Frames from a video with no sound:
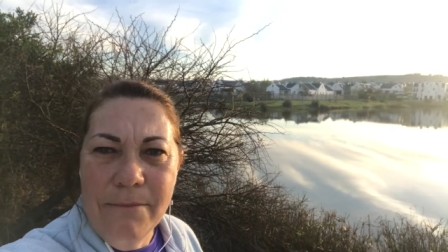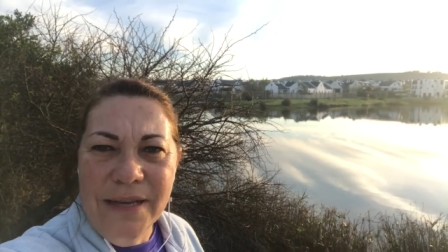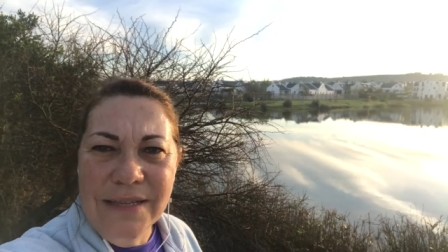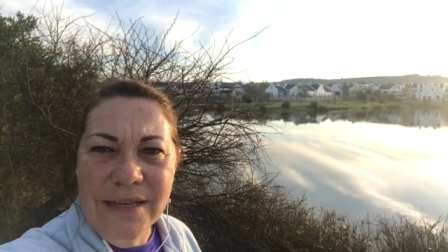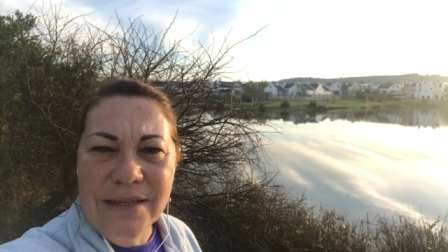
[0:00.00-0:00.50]

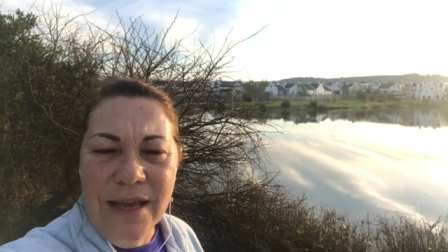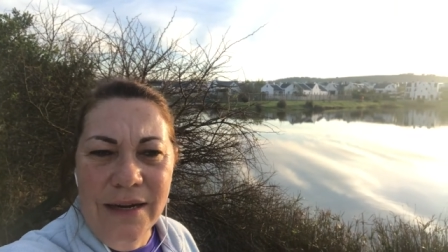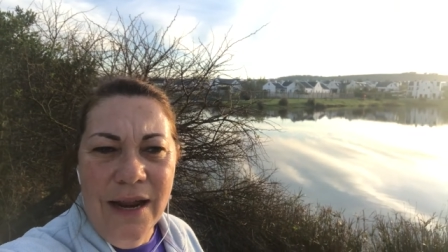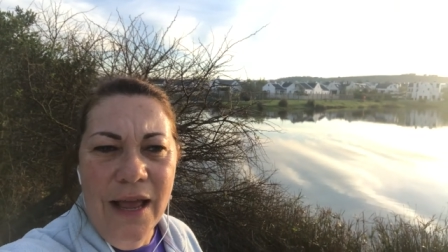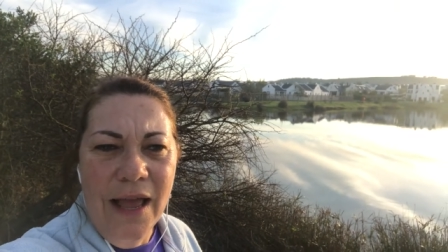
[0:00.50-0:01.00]
business
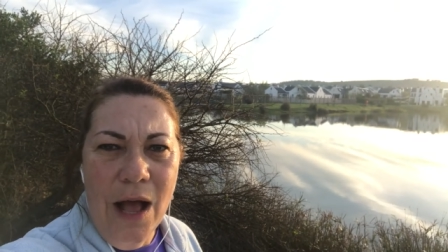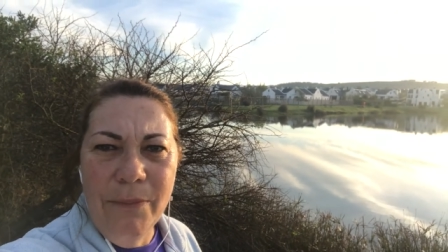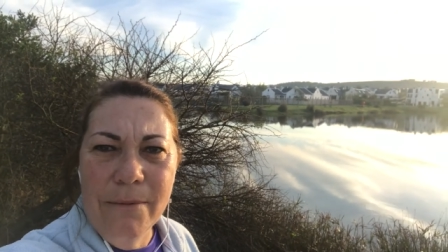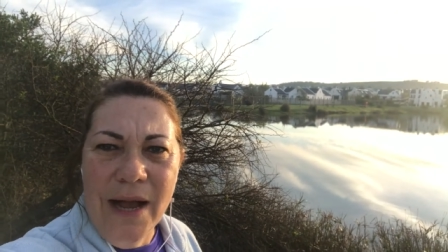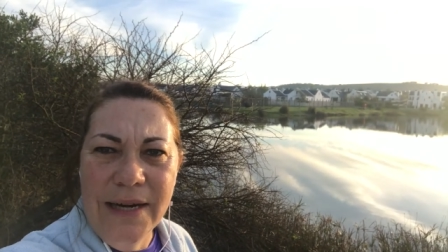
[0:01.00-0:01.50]
and
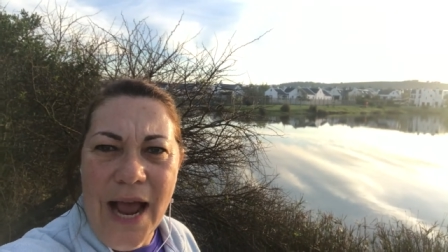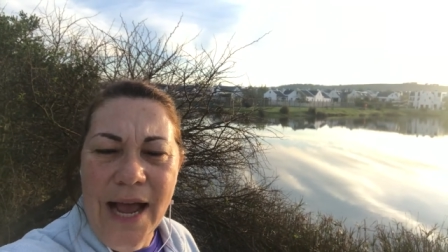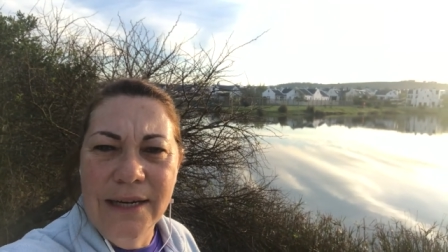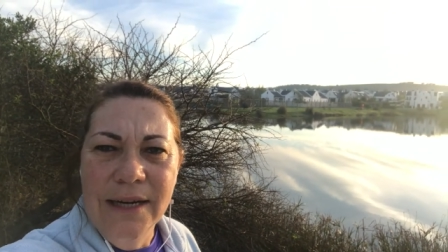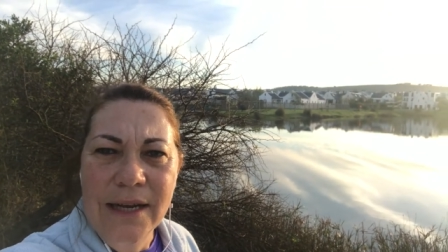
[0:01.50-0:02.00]
helping my dad